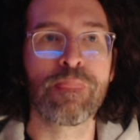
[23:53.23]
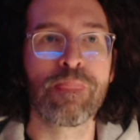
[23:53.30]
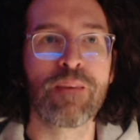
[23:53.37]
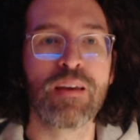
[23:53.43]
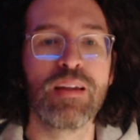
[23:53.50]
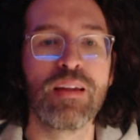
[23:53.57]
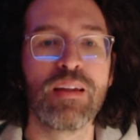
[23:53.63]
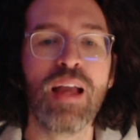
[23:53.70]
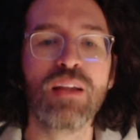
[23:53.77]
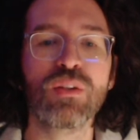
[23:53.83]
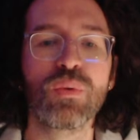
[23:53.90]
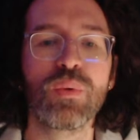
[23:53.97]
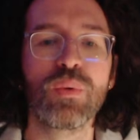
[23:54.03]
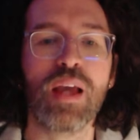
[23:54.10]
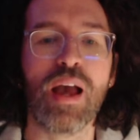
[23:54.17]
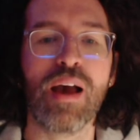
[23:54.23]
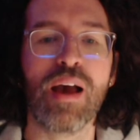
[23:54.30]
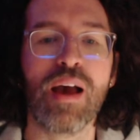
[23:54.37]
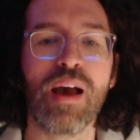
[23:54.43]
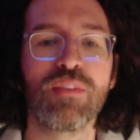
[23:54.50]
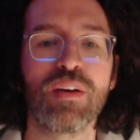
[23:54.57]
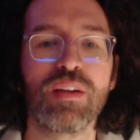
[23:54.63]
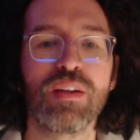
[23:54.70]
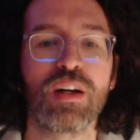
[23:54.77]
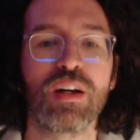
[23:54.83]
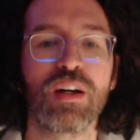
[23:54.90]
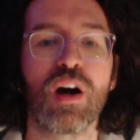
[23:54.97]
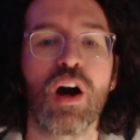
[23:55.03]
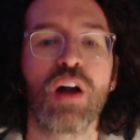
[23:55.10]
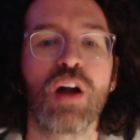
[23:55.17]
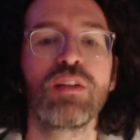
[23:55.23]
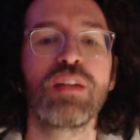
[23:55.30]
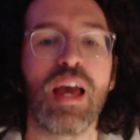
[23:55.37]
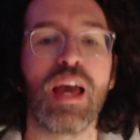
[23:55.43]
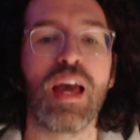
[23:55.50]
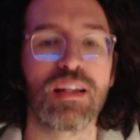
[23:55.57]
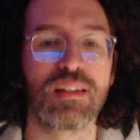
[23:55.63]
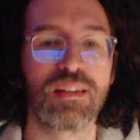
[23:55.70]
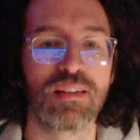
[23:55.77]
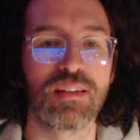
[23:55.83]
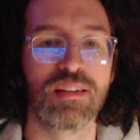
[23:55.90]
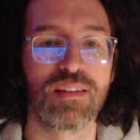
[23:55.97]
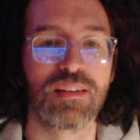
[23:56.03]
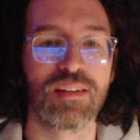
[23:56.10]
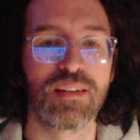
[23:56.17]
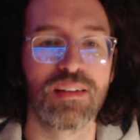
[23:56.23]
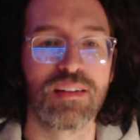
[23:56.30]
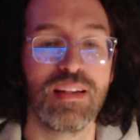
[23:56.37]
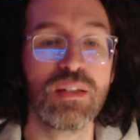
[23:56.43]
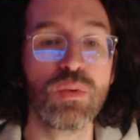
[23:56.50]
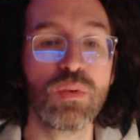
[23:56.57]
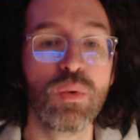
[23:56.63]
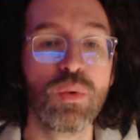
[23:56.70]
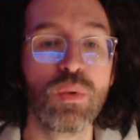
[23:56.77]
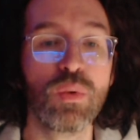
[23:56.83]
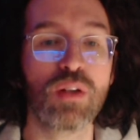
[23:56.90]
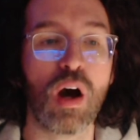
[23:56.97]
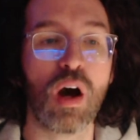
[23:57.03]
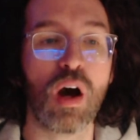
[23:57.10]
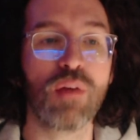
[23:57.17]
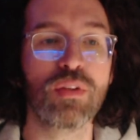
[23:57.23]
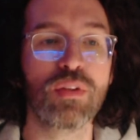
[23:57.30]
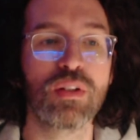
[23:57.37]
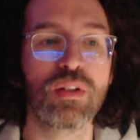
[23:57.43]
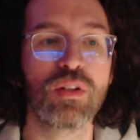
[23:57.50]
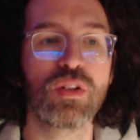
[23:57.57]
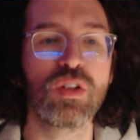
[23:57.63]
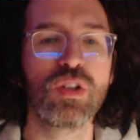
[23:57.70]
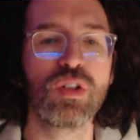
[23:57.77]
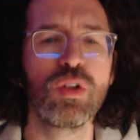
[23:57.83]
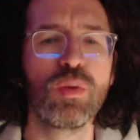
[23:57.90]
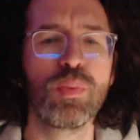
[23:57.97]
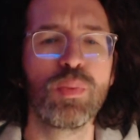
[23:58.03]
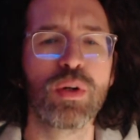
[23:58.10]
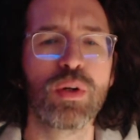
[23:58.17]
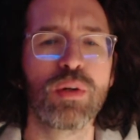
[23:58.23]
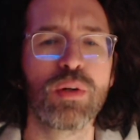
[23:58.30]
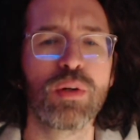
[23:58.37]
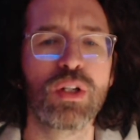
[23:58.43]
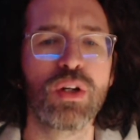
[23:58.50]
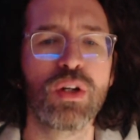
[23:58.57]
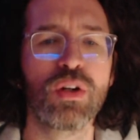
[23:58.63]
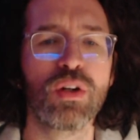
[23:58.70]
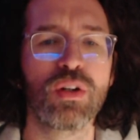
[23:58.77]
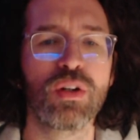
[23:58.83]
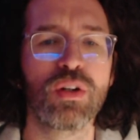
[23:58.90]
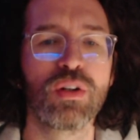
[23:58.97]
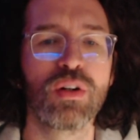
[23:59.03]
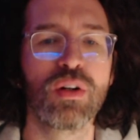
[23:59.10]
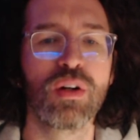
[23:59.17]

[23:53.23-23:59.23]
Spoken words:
Next we have the context, and this one is often super obscured.